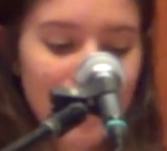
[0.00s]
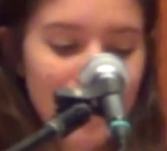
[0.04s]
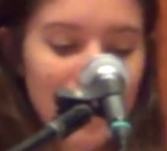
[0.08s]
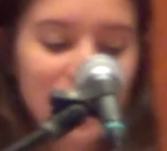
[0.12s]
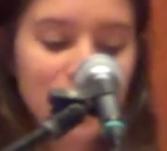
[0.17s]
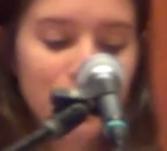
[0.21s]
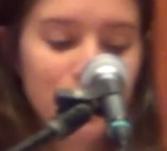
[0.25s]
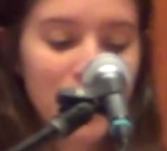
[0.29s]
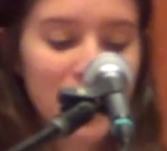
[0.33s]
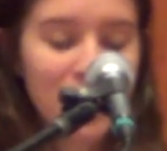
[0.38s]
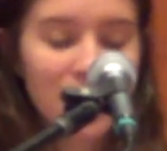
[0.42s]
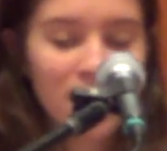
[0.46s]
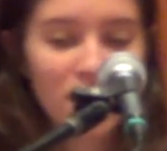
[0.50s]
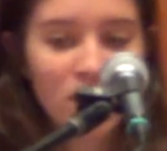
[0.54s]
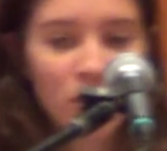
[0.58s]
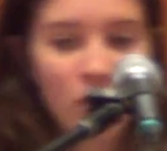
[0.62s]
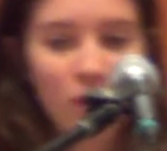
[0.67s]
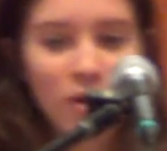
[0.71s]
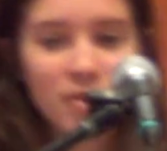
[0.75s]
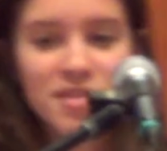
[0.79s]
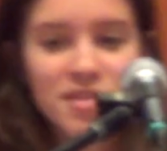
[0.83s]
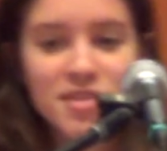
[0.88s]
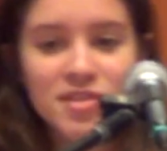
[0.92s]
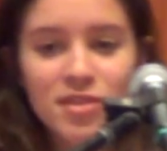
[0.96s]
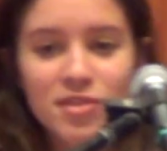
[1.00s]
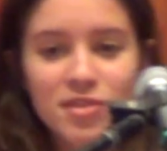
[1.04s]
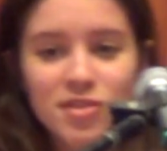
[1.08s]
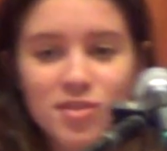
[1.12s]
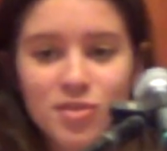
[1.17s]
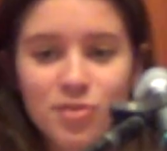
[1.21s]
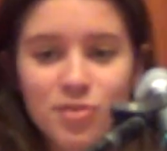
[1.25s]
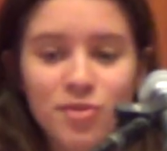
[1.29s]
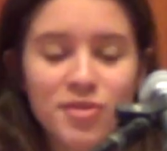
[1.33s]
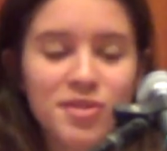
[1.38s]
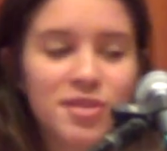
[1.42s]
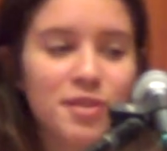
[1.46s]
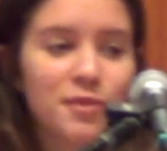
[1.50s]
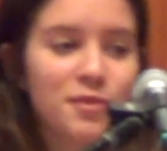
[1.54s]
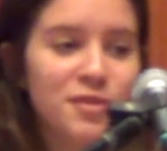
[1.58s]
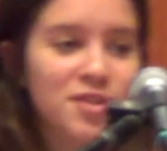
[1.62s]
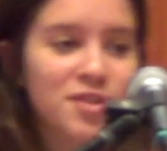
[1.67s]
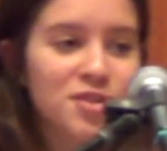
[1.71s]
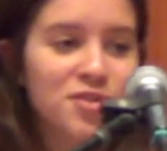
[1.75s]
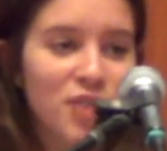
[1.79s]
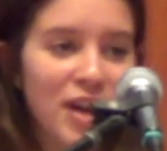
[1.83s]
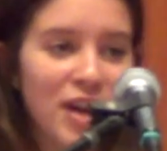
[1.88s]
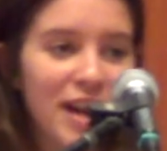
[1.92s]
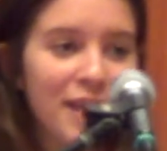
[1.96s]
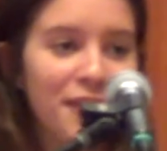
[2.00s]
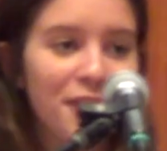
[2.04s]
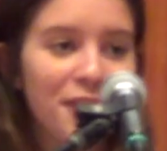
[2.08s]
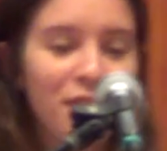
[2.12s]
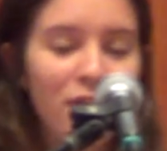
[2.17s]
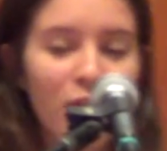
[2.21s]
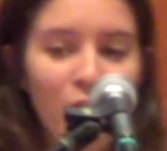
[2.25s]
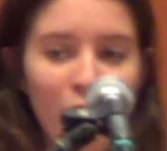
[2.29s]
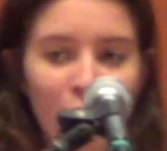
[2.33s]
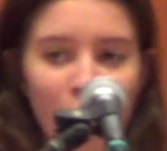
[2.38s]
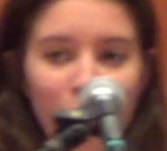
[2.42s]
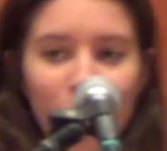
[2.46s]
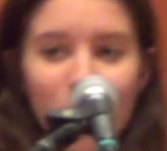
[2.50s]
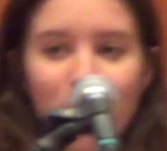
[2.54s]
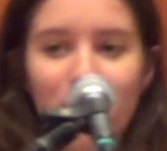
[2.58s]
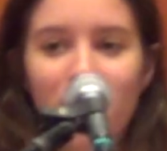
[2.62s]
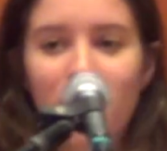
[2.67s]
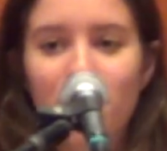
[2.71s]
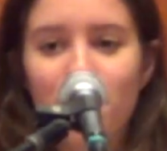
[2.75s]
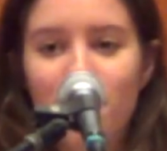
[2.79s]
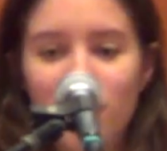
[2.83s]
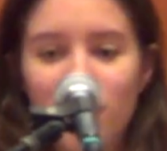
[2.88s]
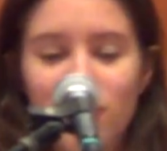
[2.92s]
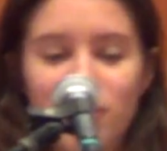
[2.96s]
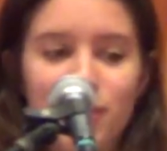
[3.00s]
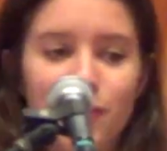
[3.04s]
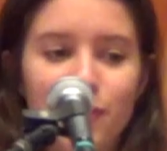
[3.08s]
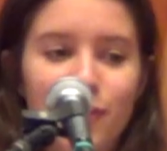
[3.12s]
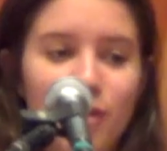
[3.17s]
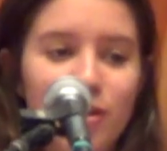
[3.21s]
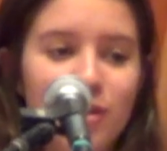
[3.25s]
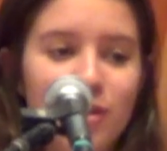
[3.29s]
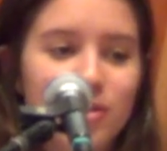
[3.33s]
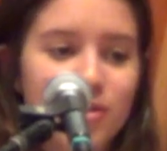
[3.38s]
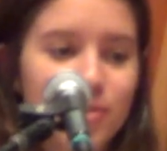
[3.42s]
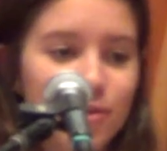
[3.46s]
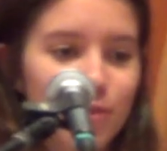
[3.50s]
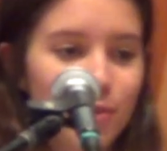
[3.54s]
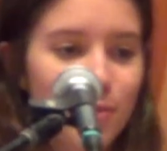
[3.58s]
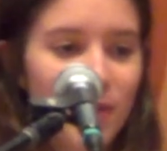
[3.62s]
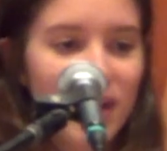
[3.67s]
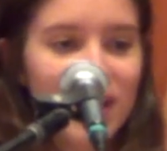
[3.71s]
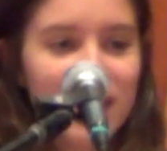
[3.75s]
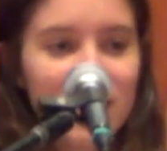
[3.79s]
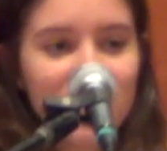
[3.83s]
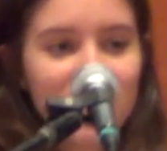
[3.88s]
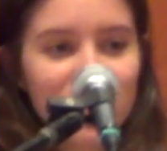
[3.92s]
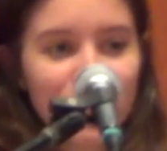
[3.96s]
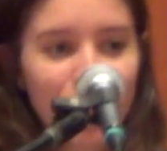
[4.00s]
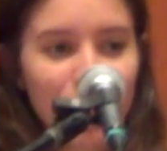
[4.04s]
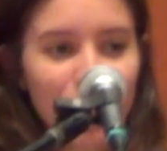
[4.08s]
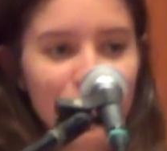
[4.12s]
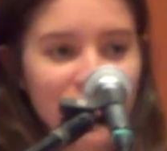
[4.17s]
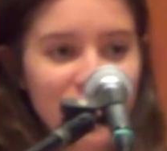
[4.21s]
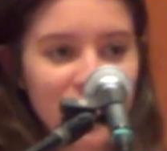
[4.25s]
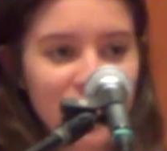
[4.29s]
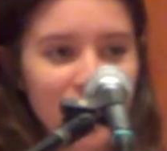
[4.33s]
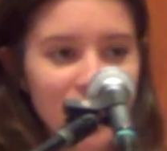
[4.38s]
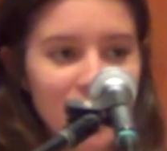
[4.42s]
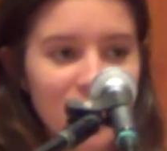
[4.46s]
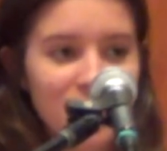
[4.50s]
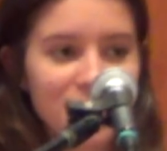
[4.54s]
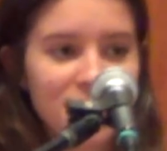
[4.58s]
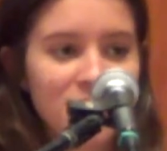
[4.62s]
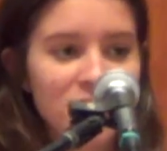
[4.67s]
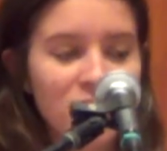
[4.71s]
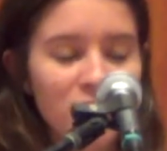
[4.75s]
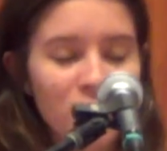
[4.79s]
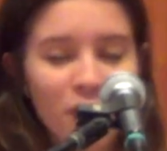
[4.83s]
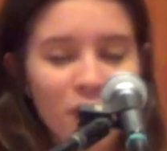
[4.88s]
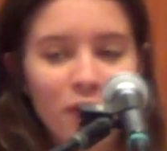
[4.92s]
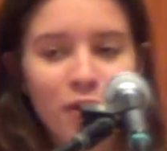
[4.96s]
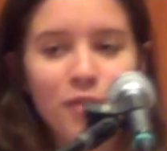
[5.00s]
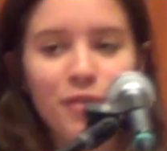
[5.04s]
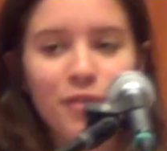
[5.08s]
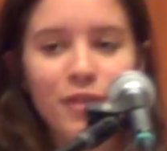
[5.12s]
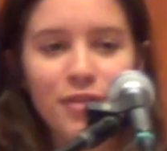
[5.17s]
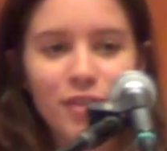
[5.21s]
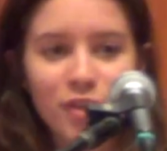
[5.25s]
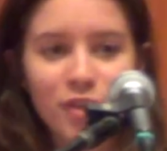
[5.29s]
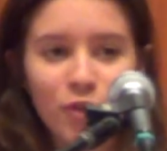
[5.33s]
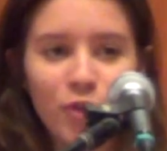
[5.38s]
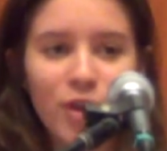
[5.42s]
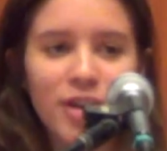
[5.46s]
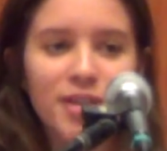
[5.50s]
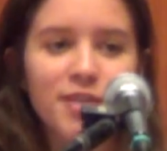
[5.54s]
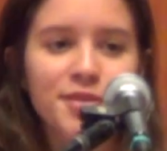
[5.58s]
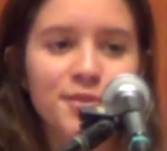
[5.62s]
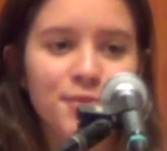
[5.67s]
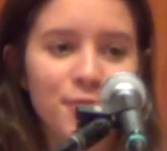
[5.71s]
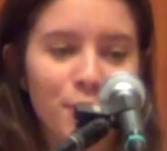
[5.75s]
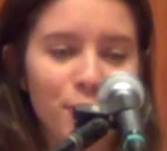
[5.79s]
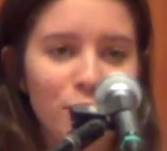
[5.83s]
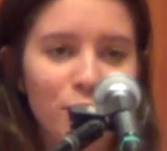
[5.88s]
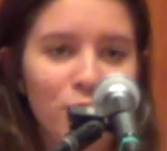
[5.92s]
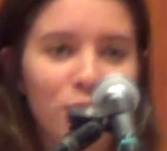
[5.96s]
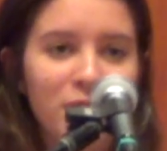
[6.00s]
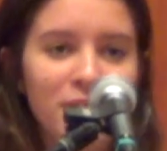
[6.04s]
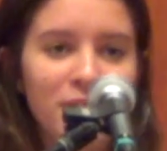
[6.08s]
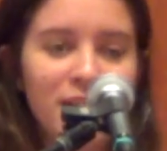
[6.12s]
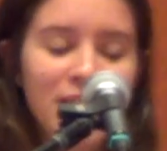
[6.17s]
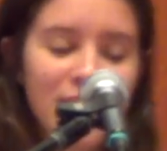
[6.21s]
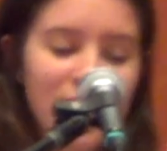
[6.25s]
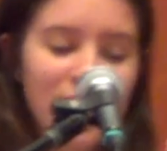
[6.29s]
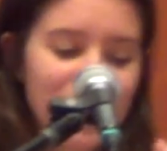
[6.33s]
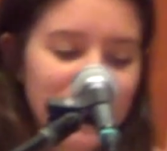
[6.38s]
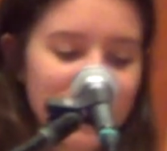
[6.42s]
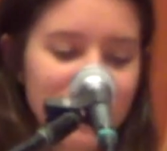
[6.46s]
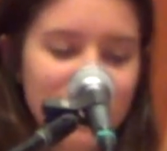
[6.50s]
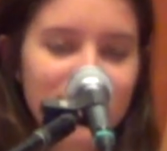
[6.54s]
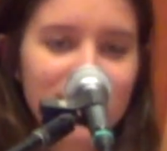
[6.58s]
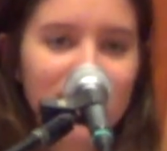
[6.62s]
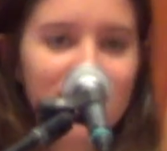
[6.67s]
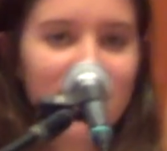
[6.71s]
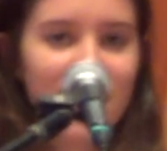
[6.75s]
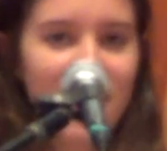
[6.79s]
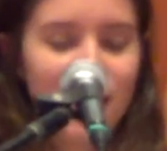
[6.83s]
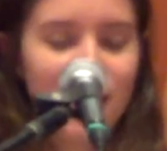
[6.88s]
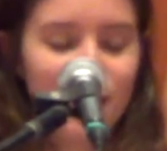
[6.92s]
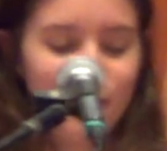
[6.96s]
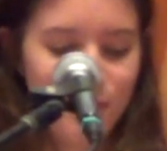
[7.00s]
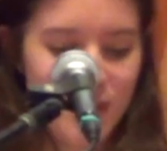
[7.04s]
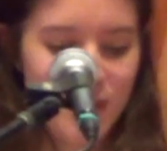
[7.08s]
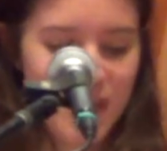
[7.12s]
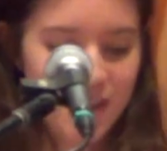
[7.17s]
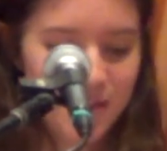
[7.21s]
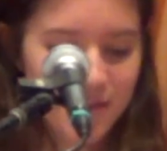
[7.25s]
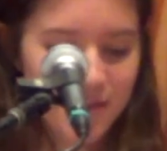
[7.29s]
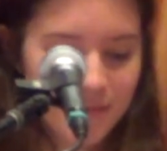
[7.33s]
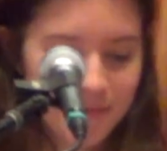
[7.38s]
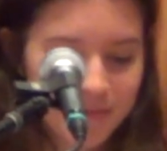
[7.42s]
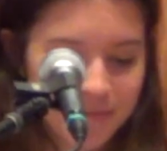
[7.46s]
It's been a constant source of strength, hope and perseverance through my Year 12 studies to know that the greatest reward is still ahead of me.